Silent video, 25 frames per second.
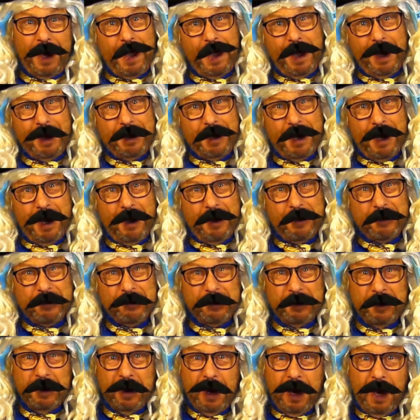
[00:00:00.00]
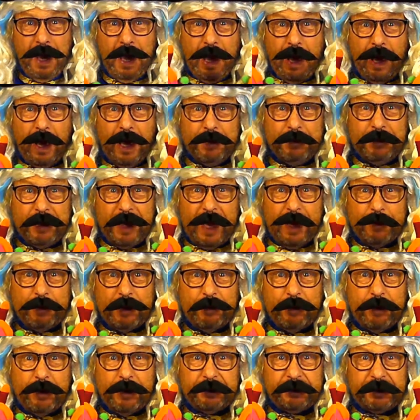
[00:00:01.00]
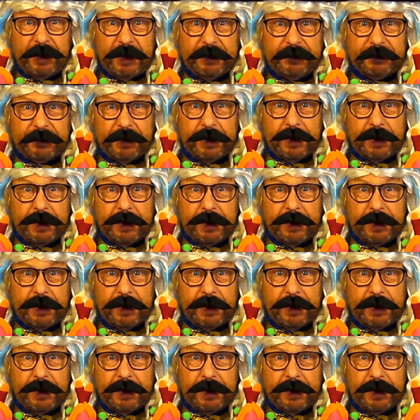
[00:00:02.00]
I know. I'm the happy birthday